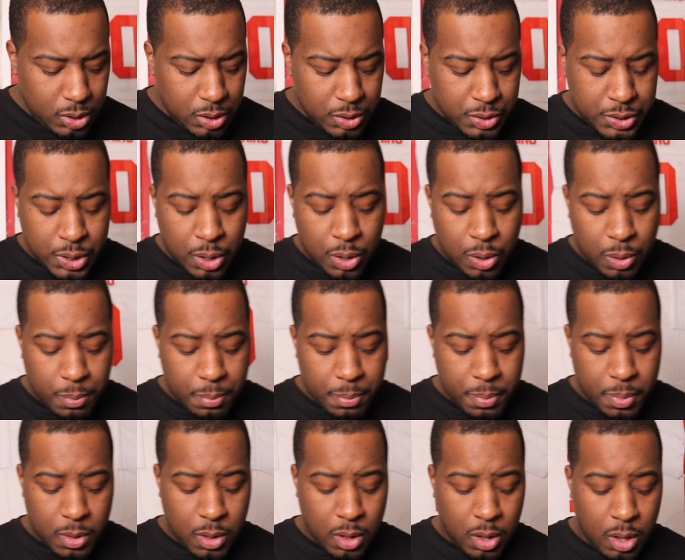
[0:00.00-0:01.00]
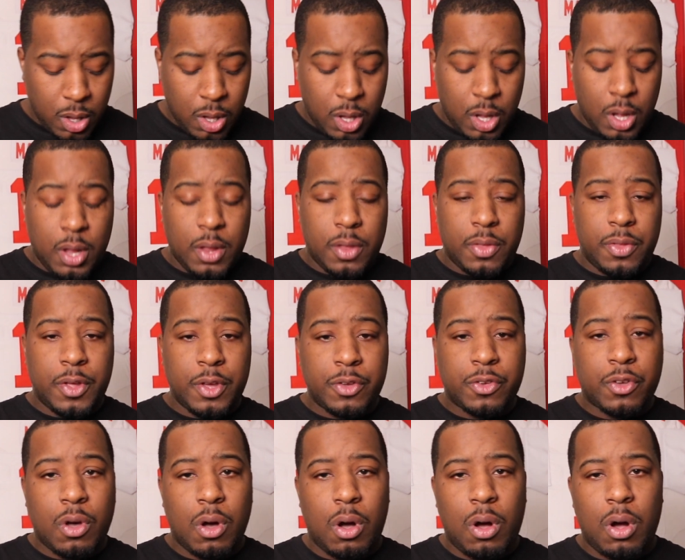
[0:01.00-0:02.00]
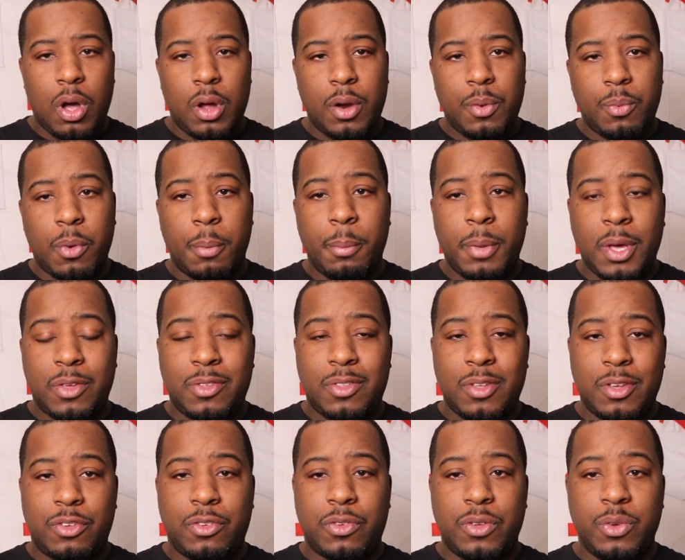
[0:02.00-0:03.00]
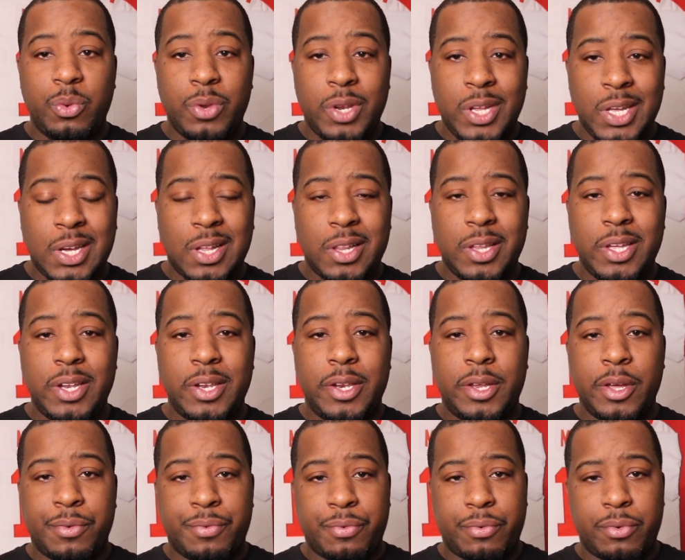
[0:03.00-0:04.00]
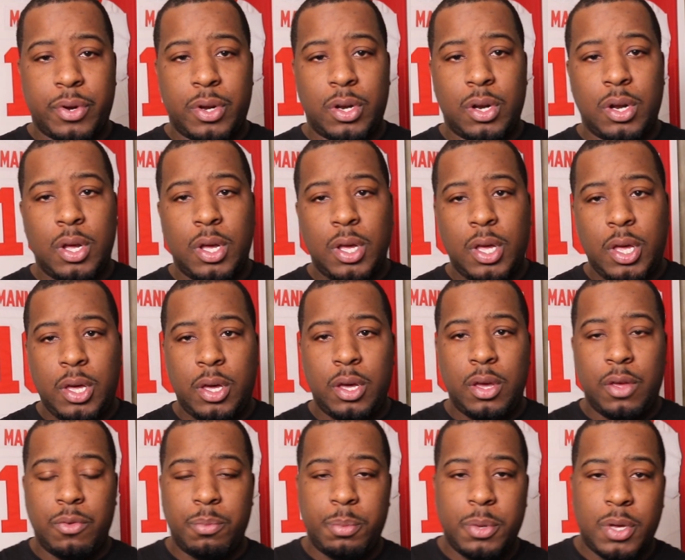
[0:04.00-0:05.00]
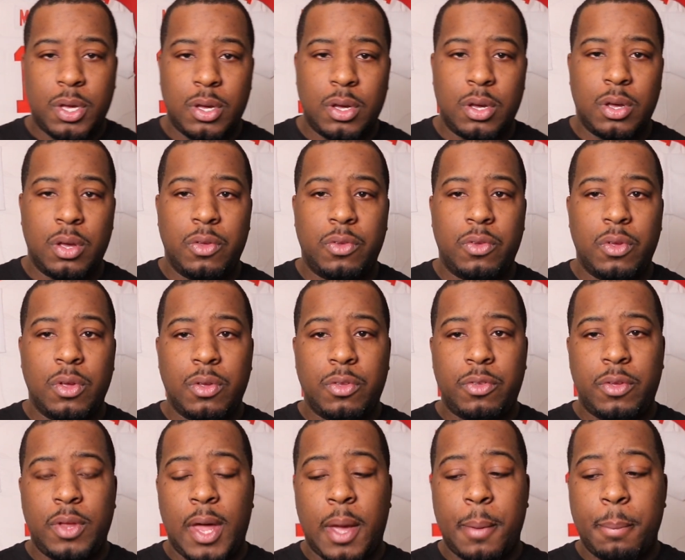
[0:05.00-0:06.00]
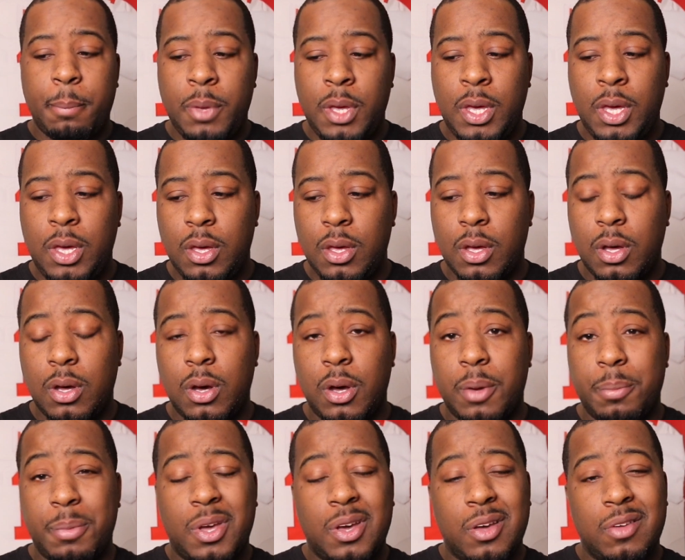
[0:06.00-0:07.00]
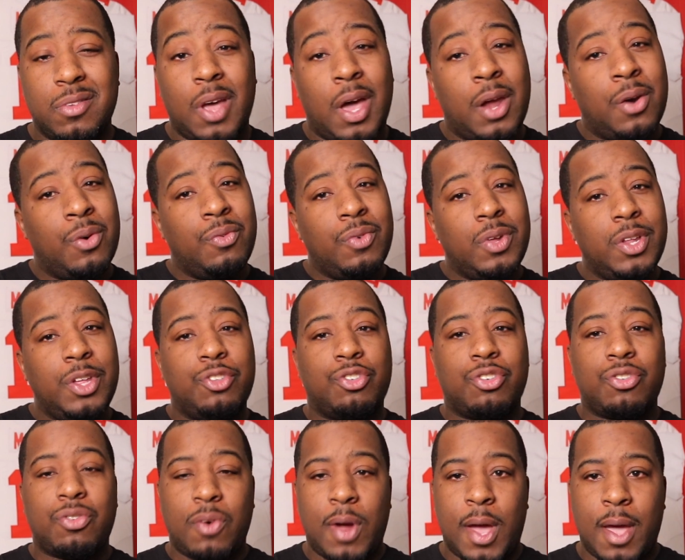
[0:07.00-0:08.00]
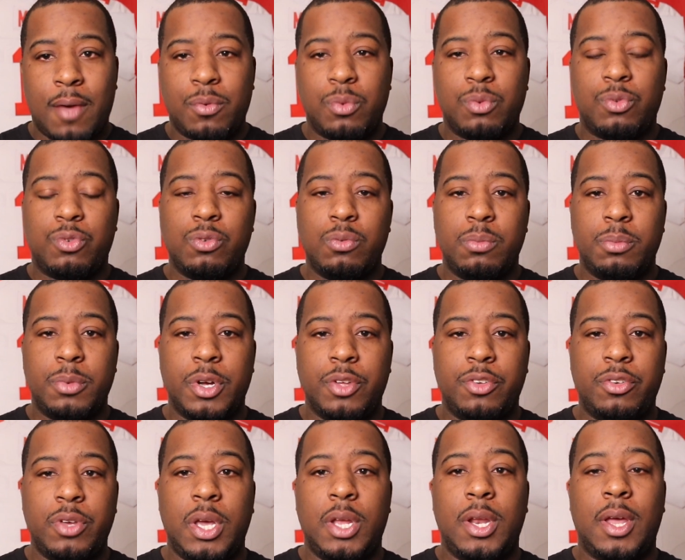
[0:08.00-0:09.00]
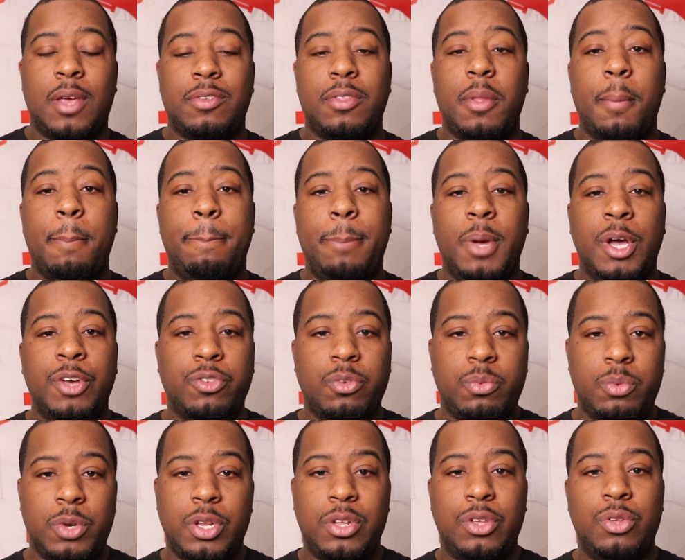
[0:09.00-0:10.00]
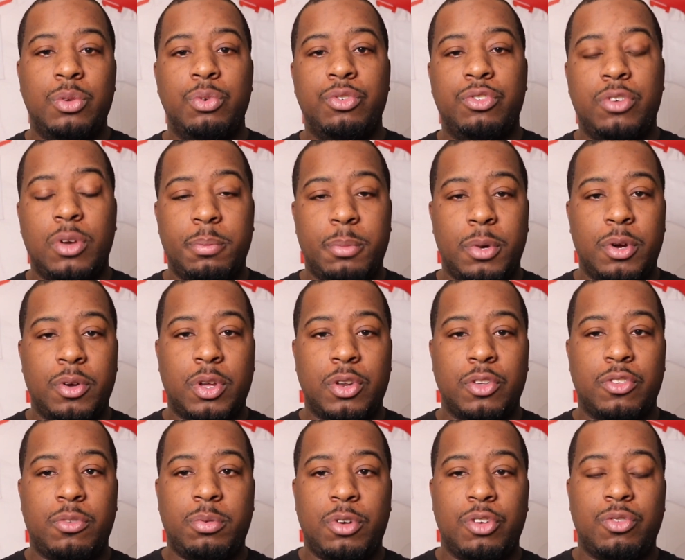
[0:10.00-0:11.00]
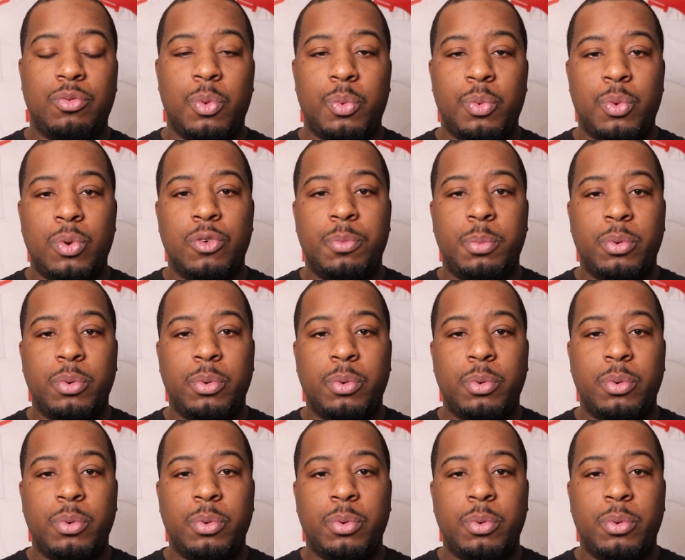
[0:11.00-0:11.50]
so this card, what makes this uniquely different is because, see like me, um, because I don't really travel too much and that's the best way to use your American Express reward